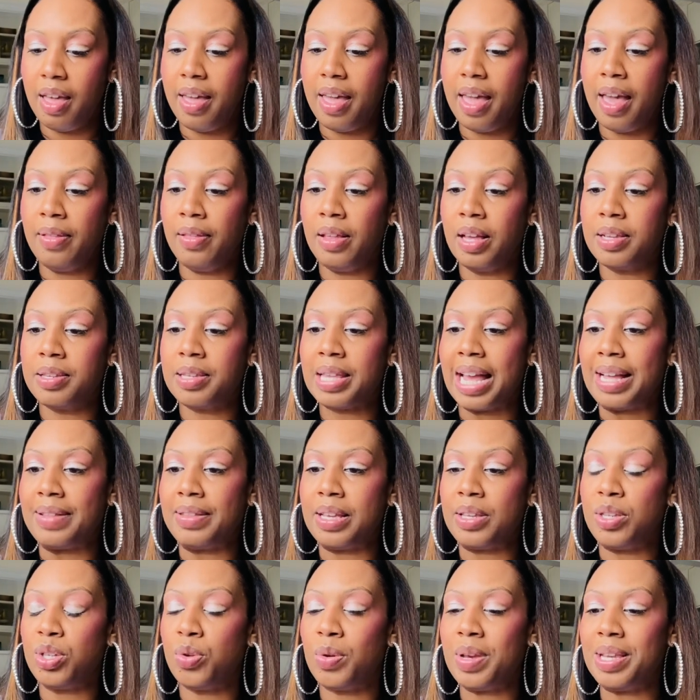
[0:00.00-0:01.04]
It looks like
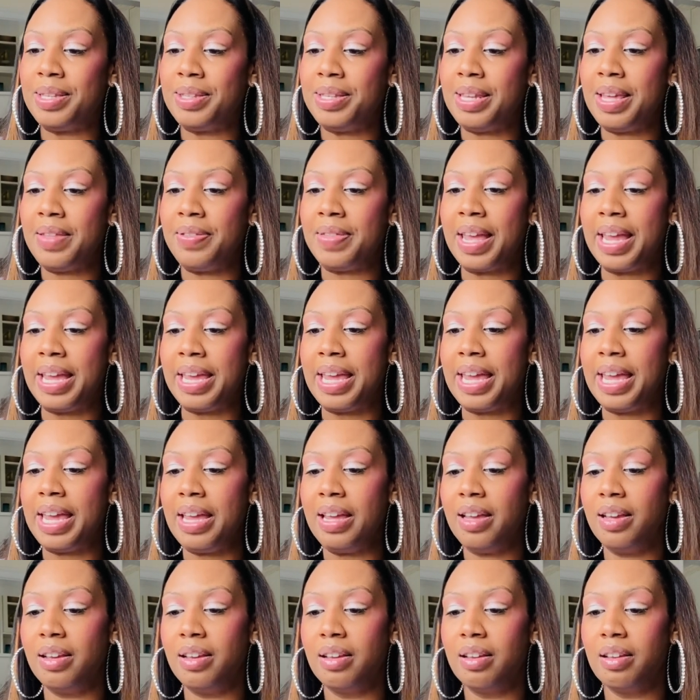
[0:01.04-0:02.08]
the twisty thingy